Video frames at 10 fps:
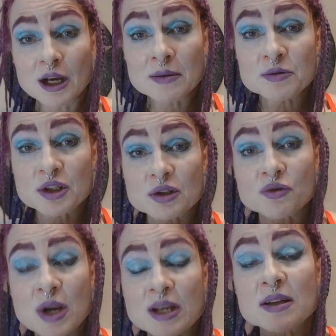I'm just
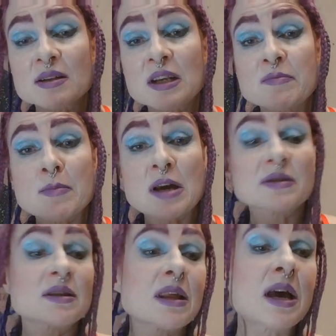trying to save
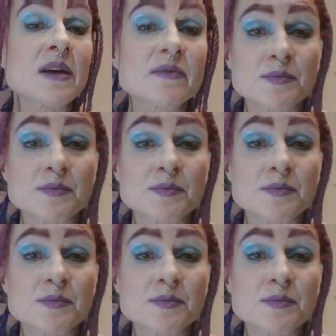mouse lives,